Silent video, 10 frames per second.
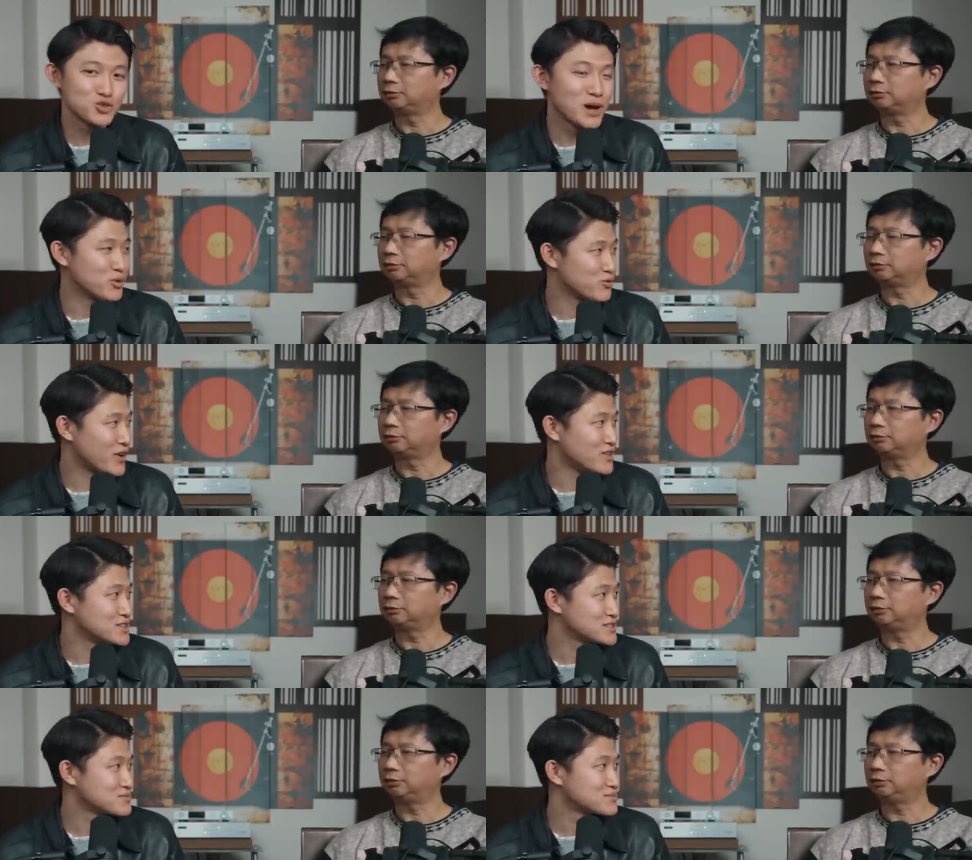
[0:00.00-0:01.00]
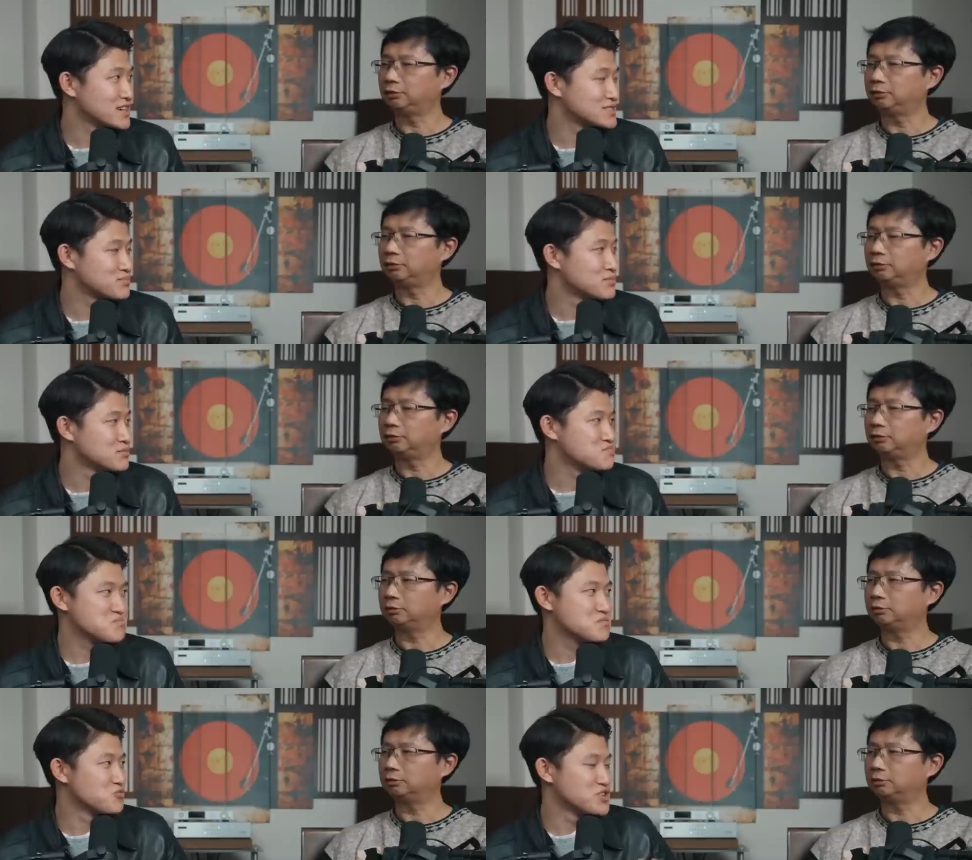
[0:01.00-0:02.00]
Speaker 1: two amplifiers because
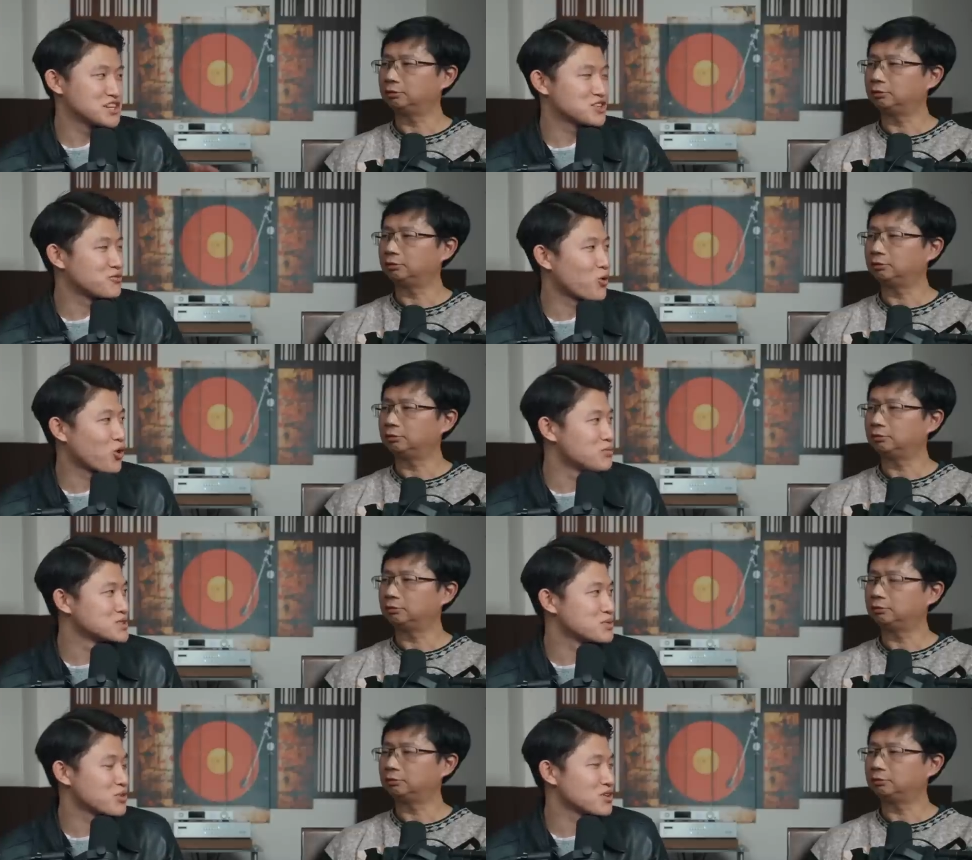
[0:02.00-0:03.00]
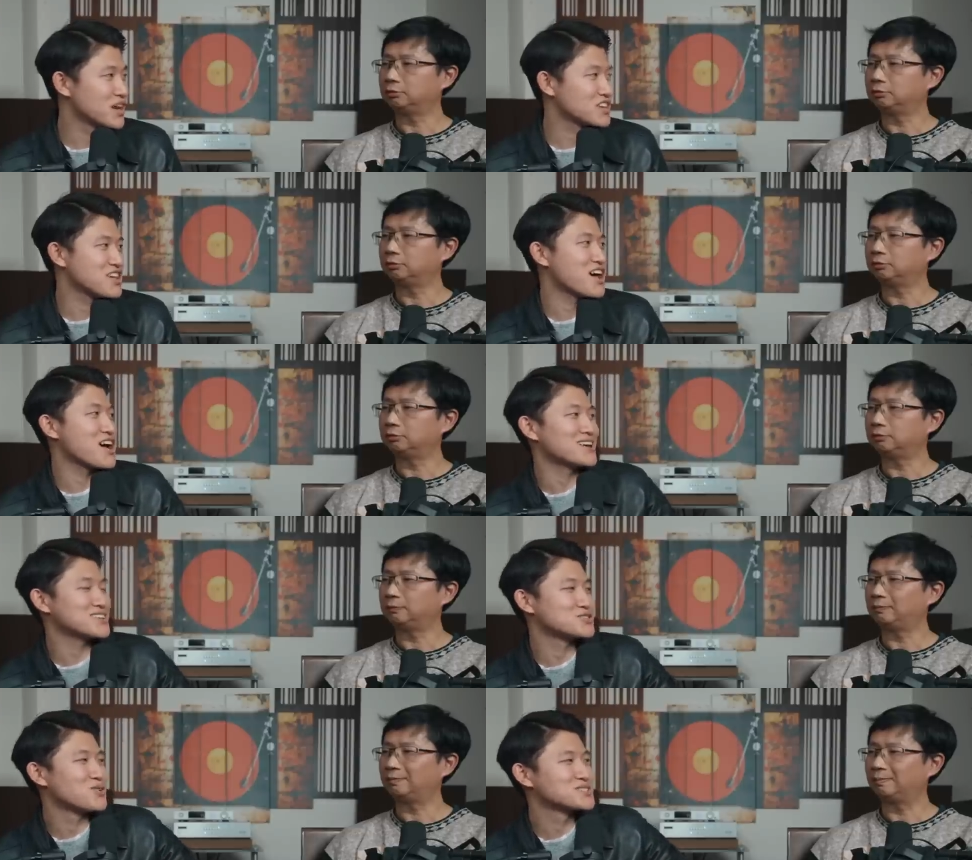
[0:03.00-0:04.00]
reading the forums, people are like,
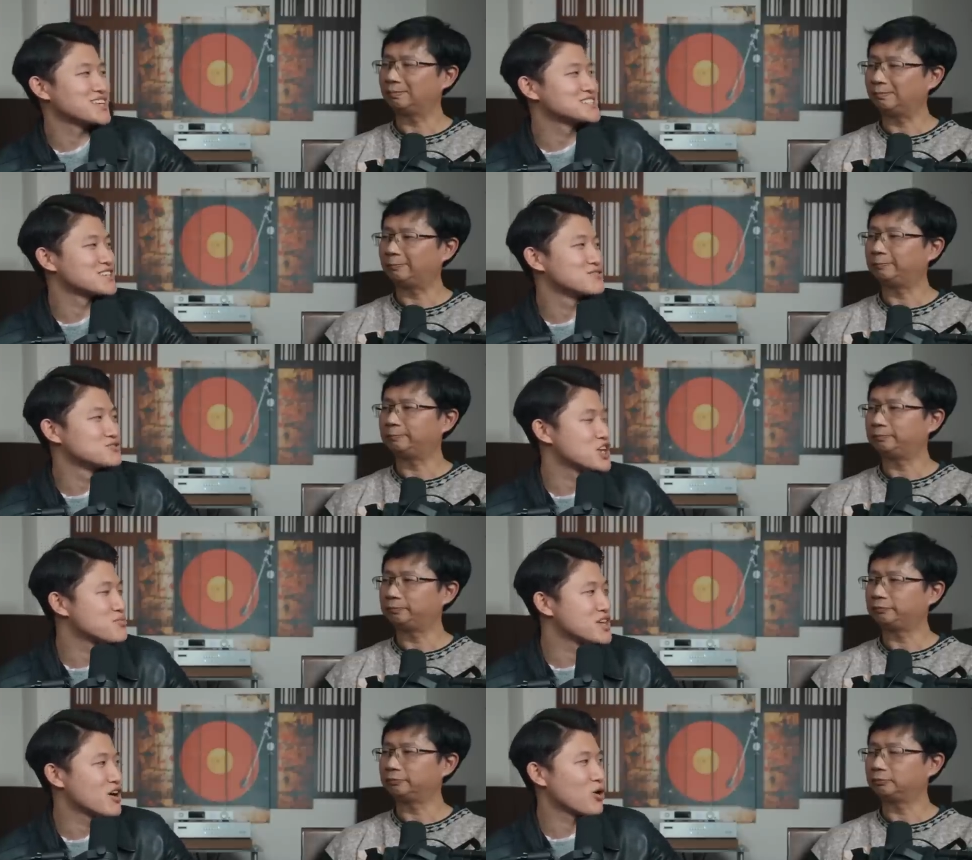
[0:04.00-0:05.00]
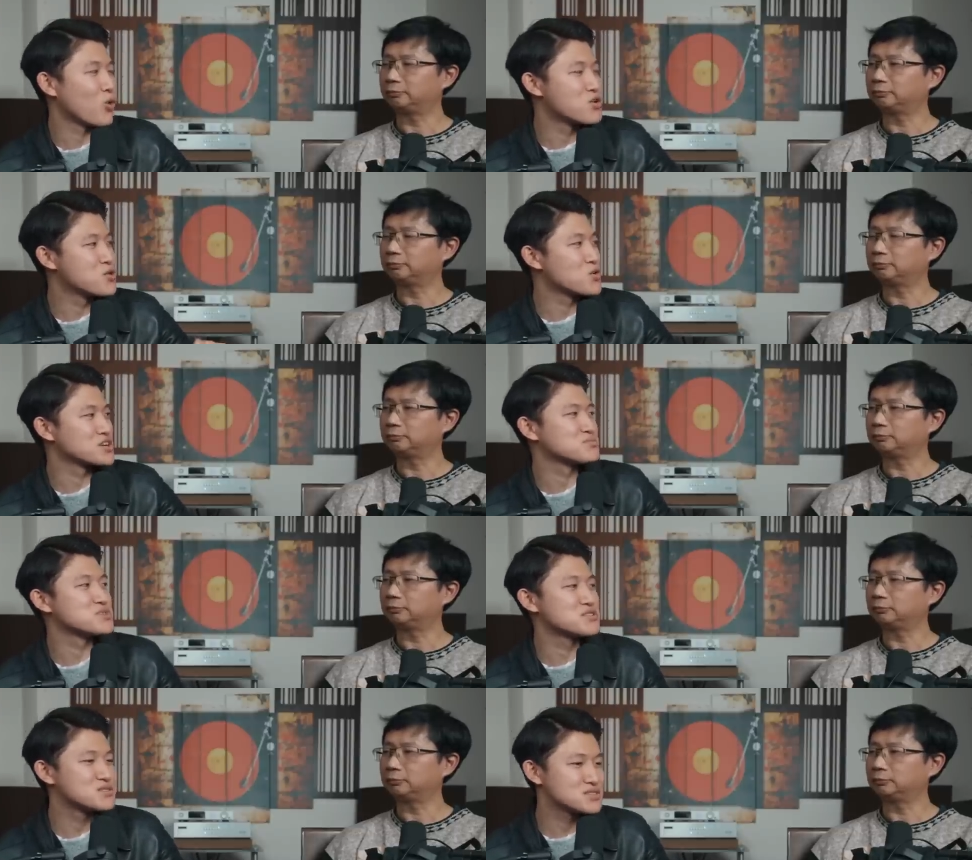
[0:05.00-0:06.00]
yeah, you know, sensitive JBL horn loaded
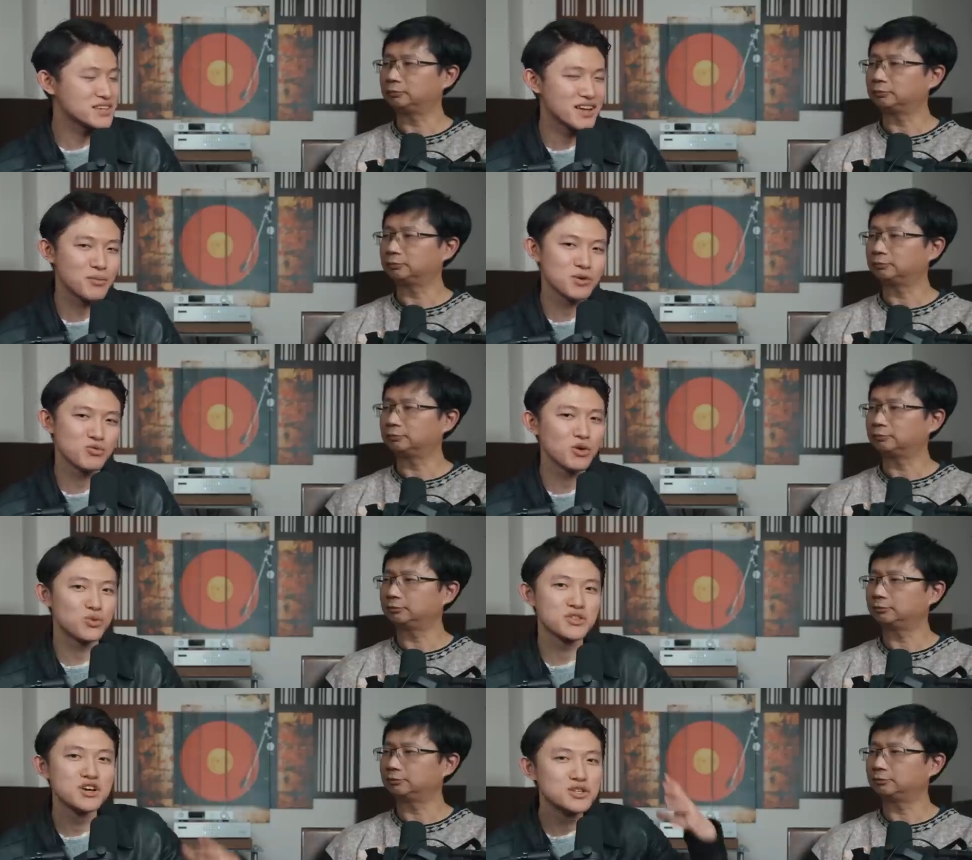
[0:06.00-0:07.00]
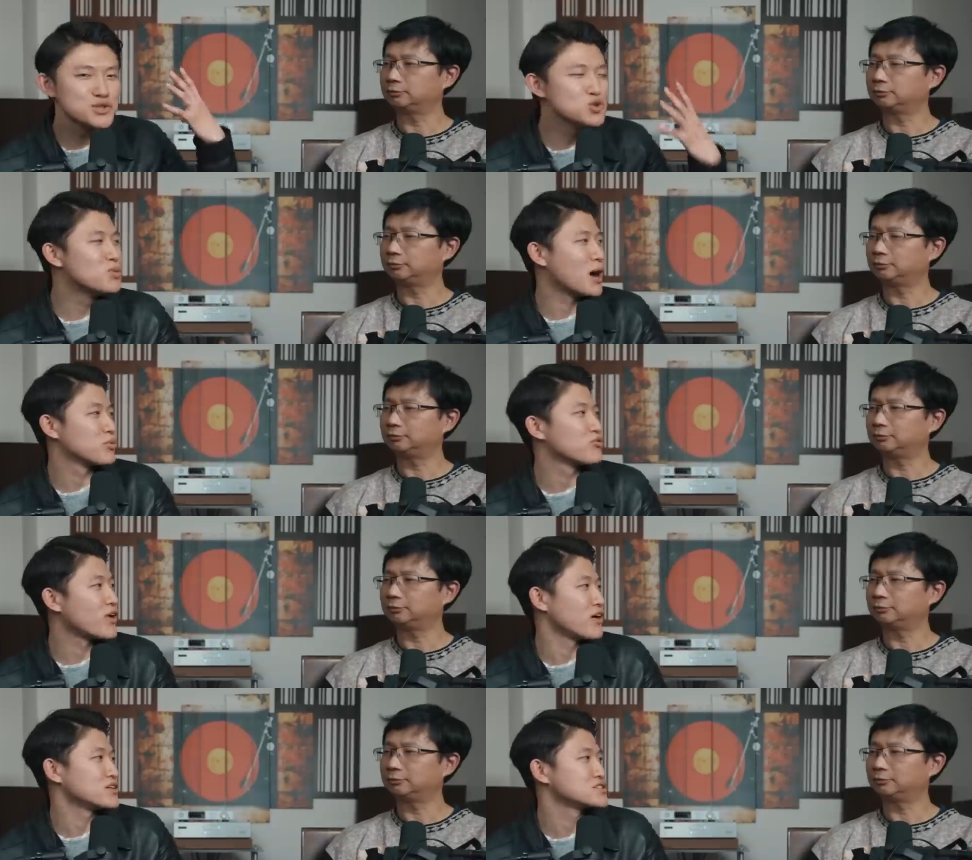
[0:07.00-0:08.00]
speakers, they gotta be run with tube
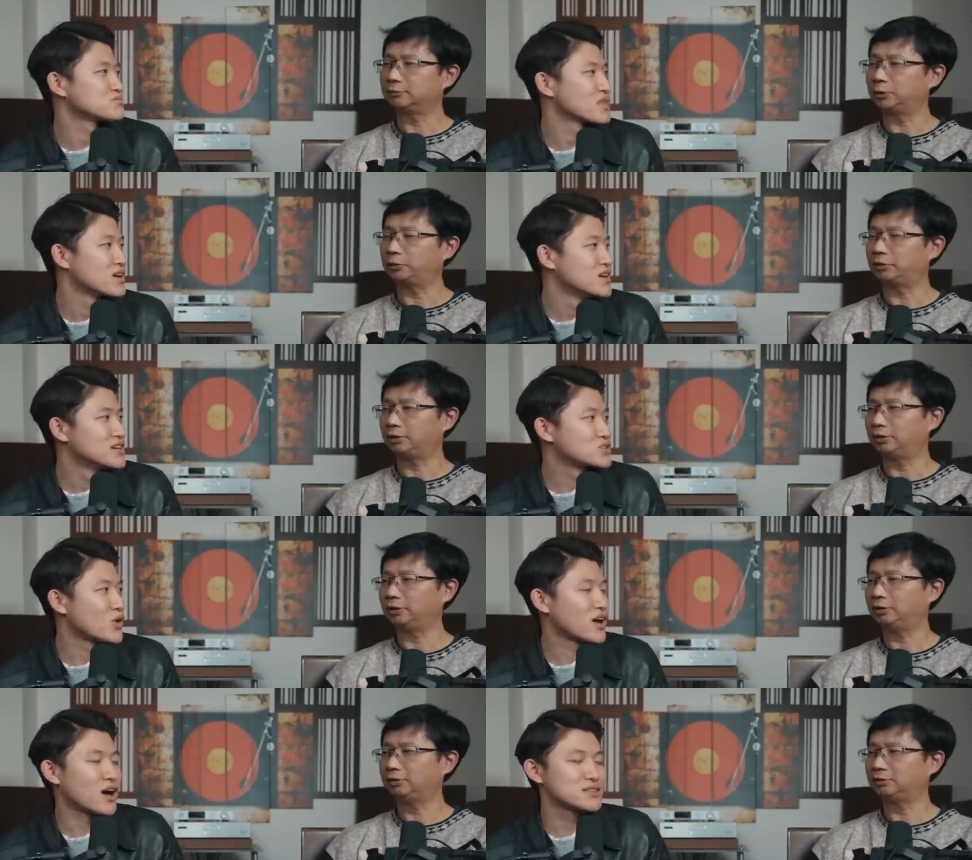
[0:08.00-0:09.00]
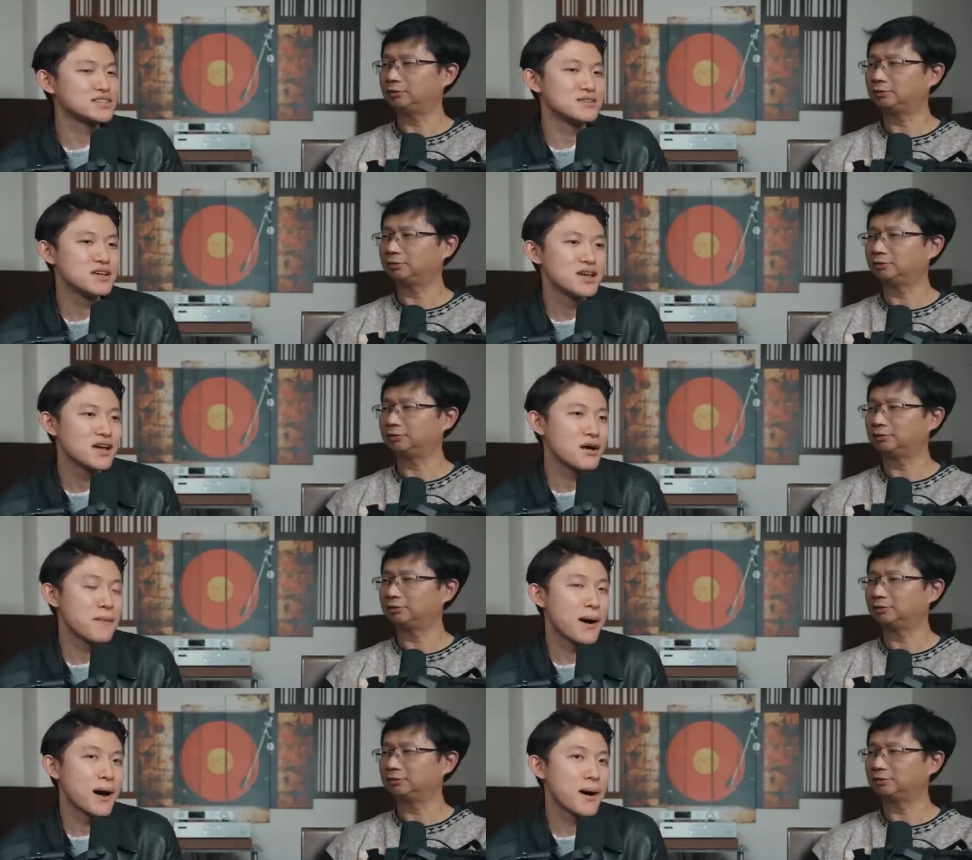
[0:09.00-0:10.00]
amplifiers. All right. So I got the
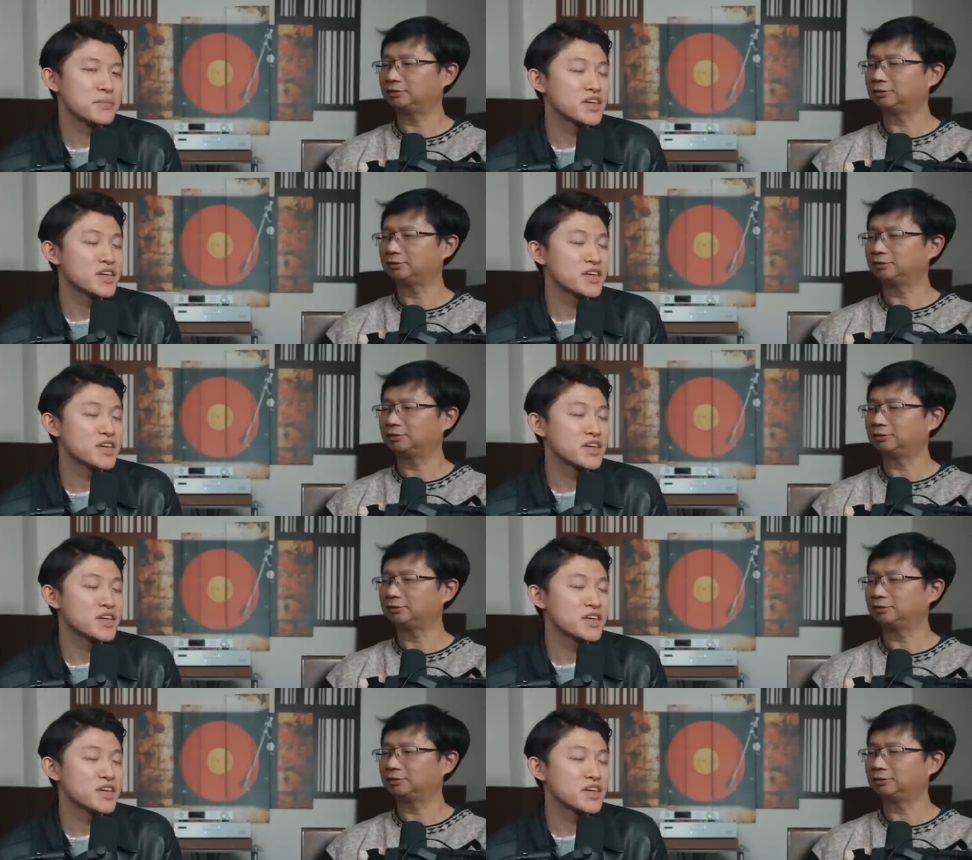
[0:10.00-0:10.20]
um,